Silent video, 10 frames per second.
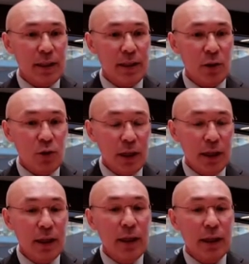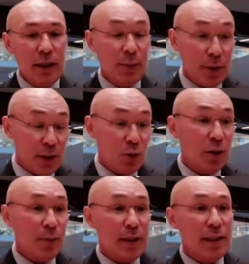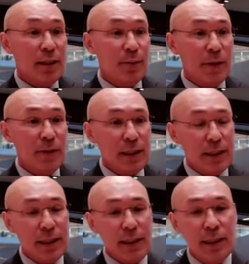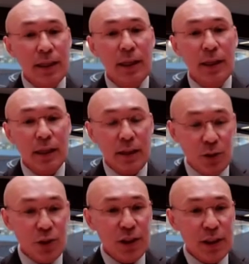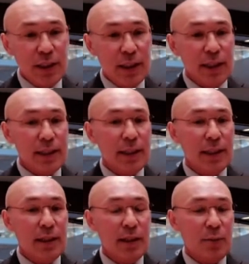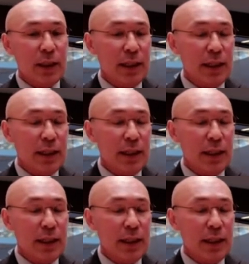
based on Western technologies, and privatization processes in the AIFC.